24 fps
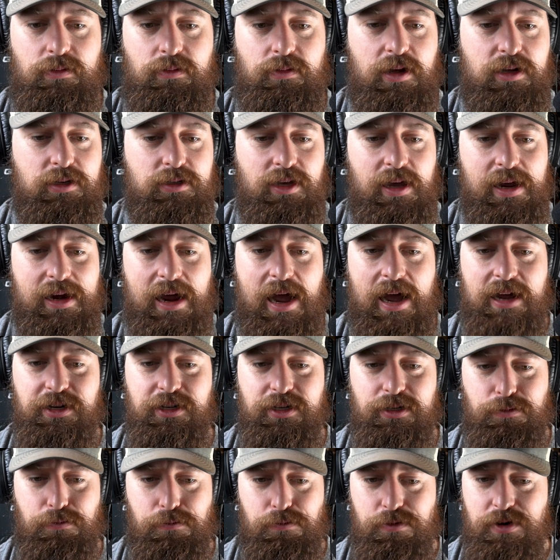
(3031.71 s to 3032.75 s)
That's like, I
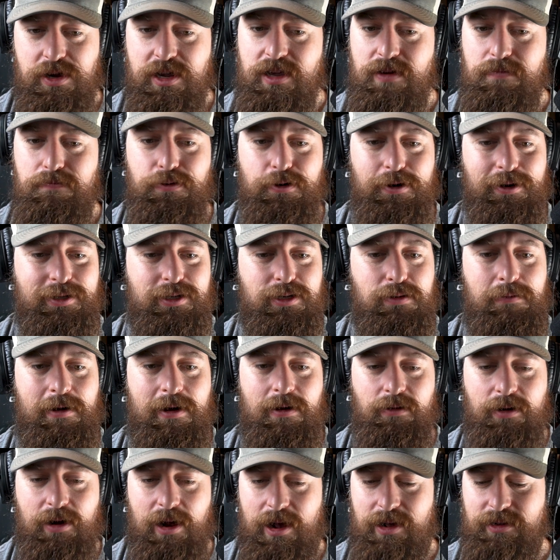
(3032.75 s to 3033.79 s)
just read books
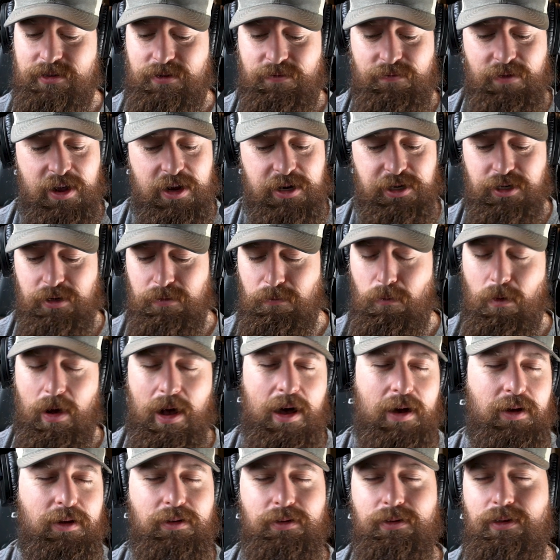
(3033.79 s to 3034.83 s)
about conservation,
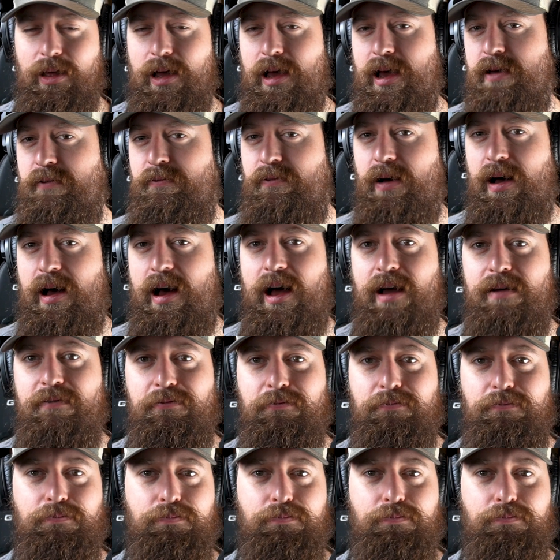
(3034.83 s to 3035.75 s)
wildlife. I